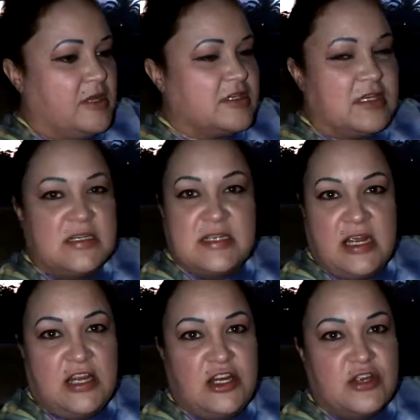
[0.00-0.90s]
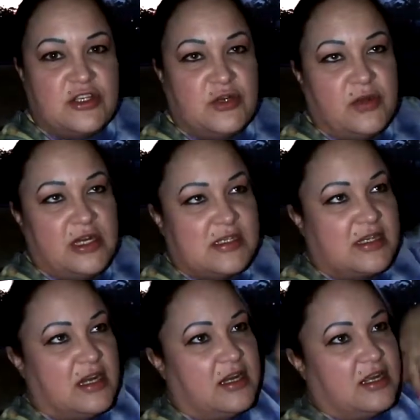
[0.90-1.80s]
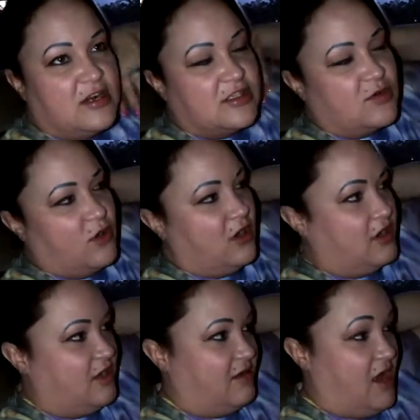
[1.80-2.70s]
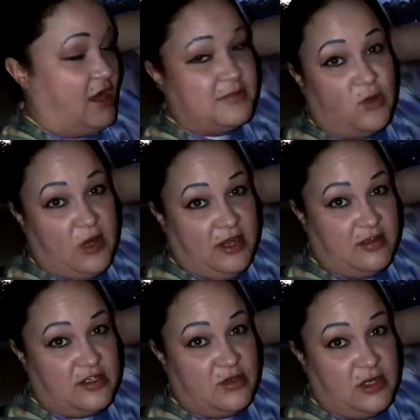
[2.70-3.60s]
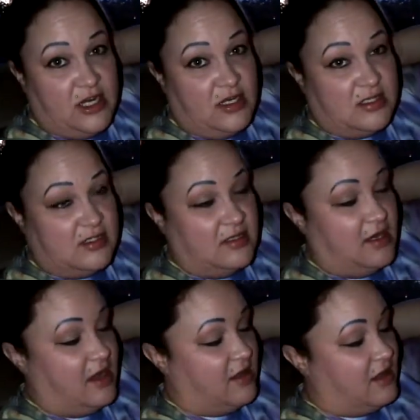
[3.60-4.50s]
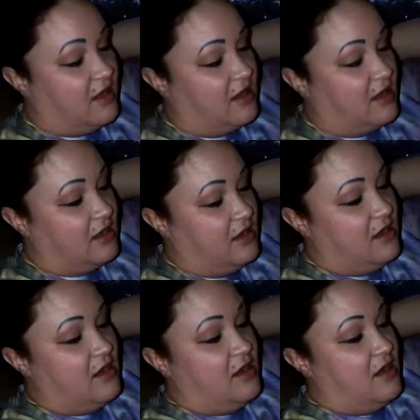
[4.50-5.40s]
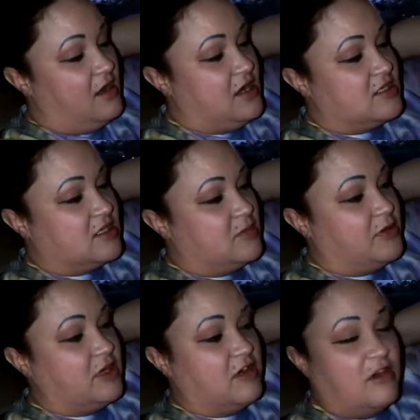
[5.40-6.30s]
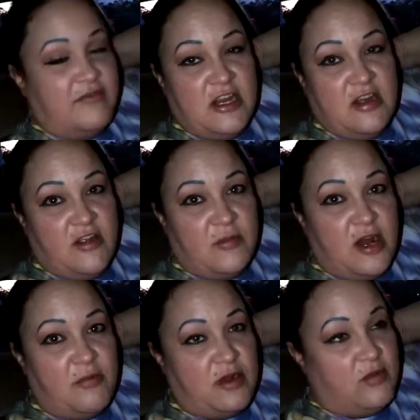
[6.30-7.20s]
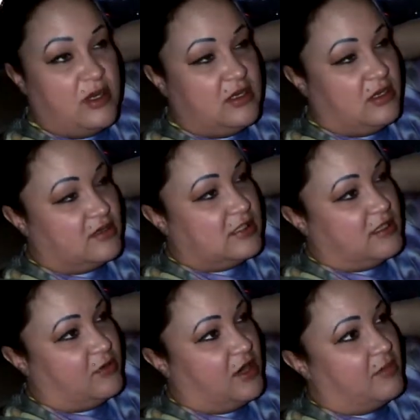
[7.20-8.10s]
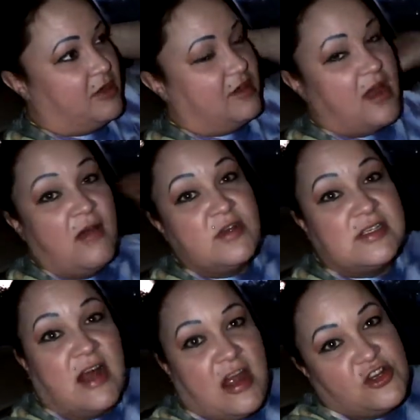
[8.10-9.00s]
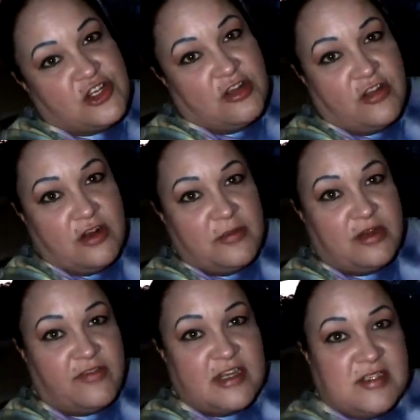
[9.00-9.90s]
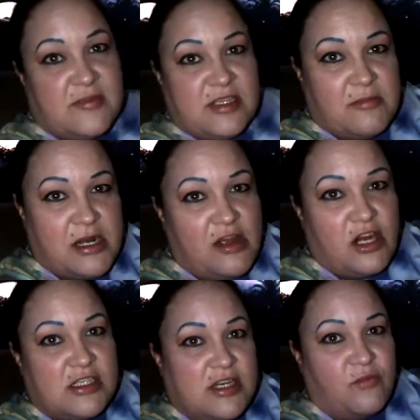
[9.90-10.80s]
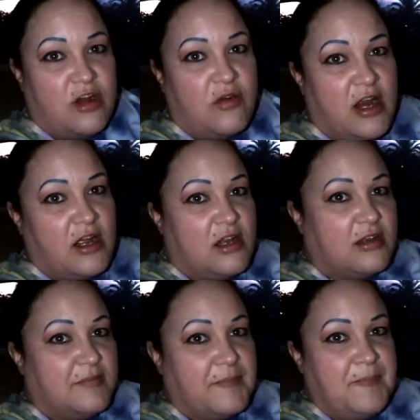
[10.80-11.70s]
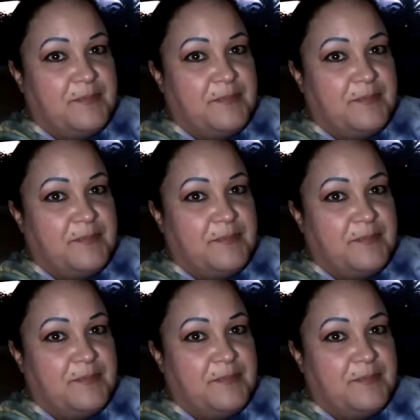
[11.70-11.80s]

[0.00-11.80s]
It's going to take 2 weeks to get in there, so we're going to opt to wait the 2 weeks. And then he's going to put an RV on the property. We did go see the property, and that was nice. They're going to put a fence up so that my dogs can run around, and